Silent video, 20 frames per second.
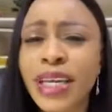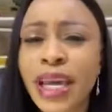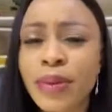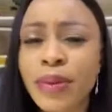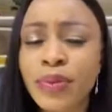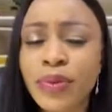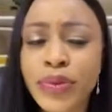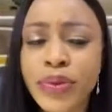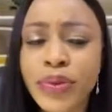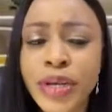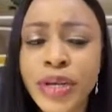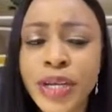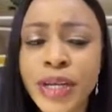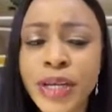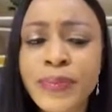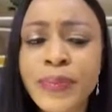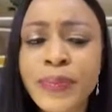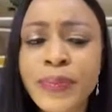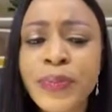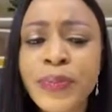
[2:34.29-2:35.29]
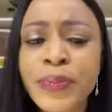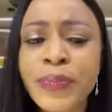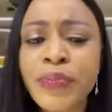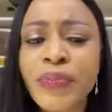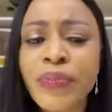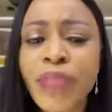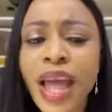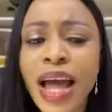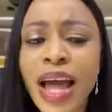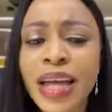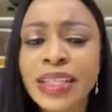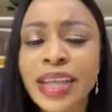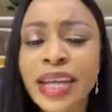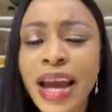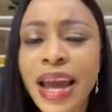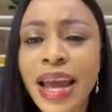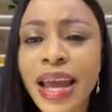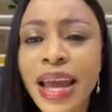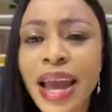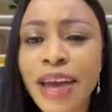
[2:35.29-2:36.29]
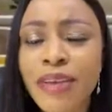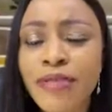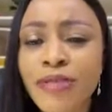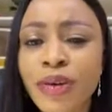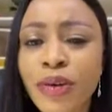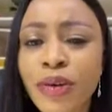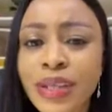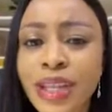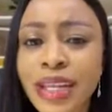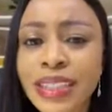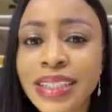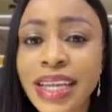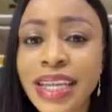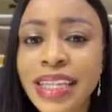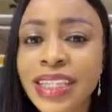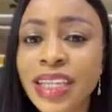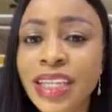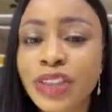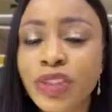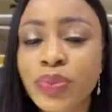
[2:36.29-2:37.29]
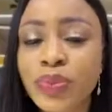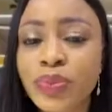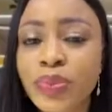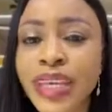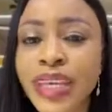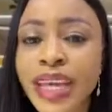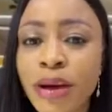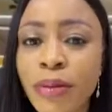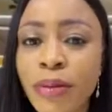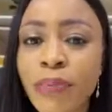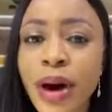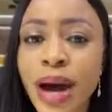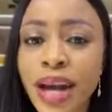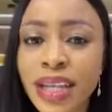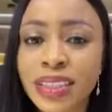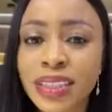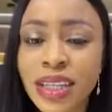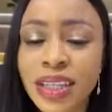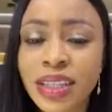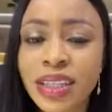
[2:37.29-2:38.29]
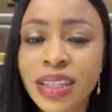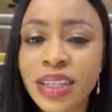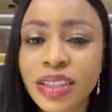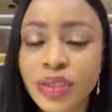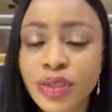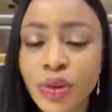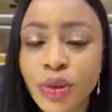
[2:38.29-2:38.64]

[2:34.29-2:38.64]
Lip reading: But the family kept growing, and I felt that I needed to be a part, I